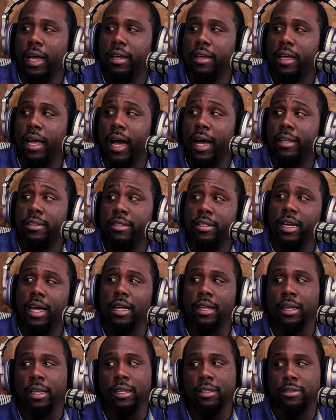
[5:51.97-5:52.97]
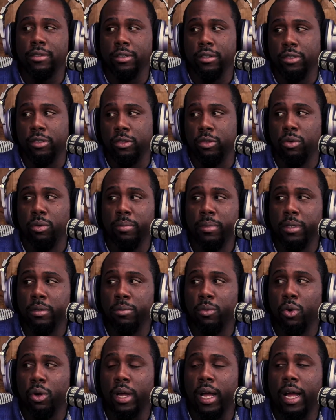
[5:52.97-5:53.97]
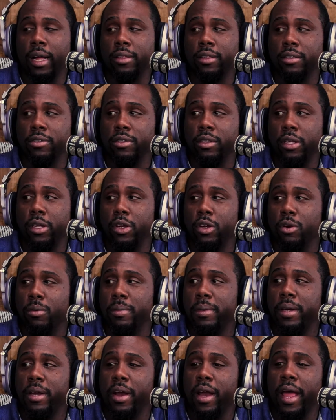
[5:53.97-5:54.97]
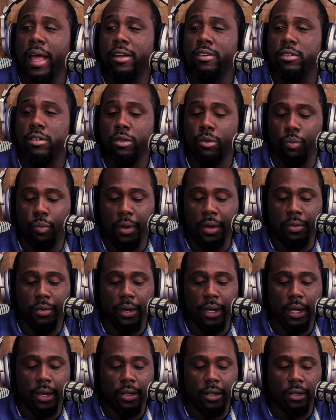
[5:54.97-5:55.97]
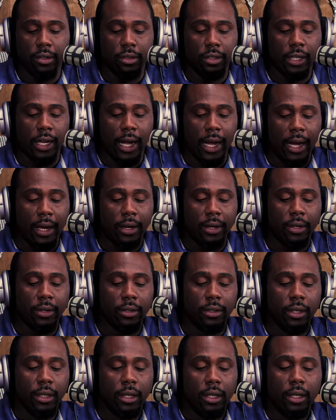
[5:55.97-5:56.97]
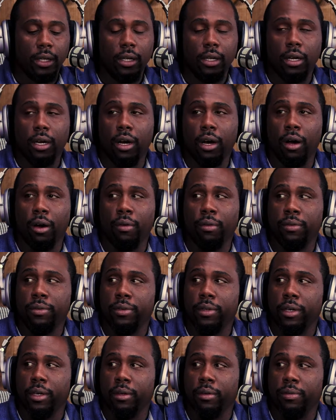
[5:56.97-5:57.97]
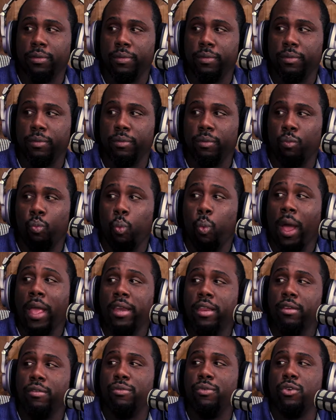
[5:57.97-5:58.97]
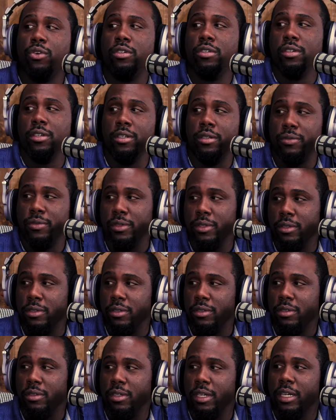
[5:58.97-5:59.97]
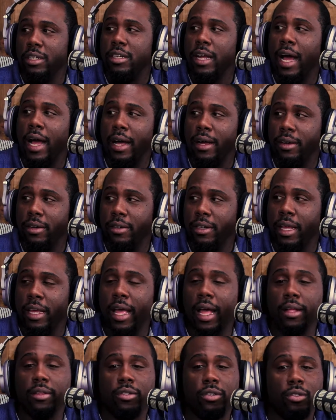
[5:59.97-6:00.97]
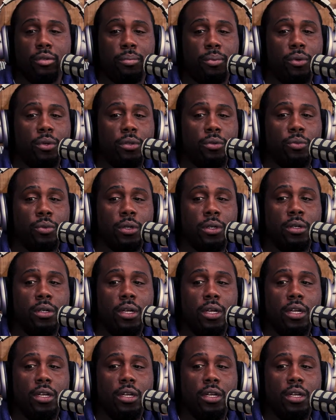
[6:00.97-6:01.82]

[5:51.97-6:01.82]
God's not listening to them anymore. God doesn't hear them, and they're actually weary and they're tired of waiting for deliverance. They're tired. They gotten to the point where,